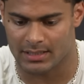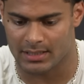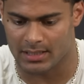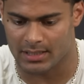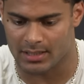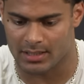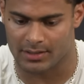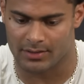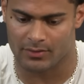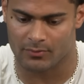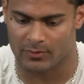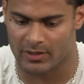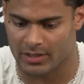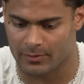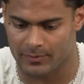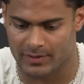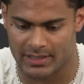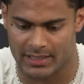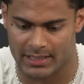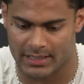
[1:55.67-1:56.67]
the way
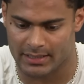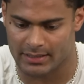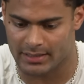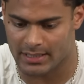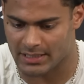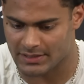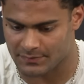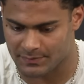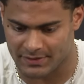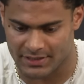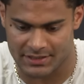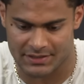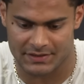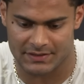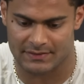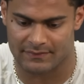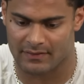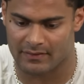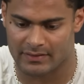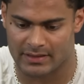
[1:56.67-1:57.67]
we get
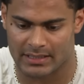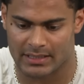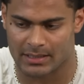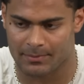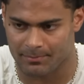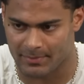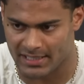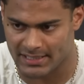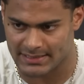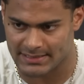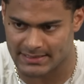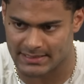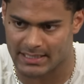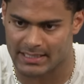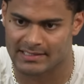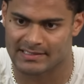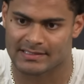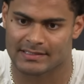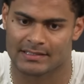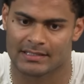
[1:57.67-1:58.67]
explanations of everything, it makes
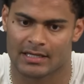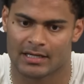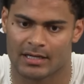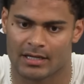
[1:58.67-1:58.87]
sense.